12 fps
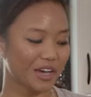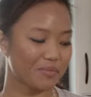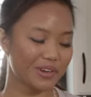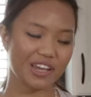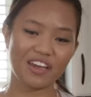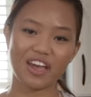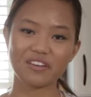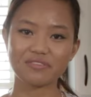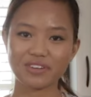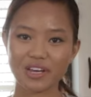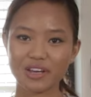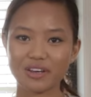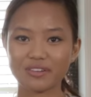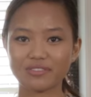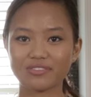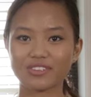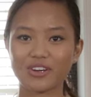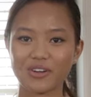1.5 cups
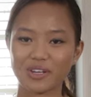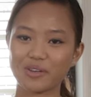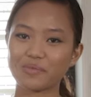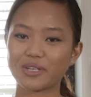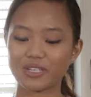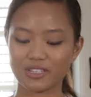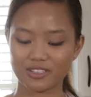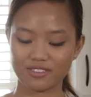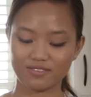of coconut milk.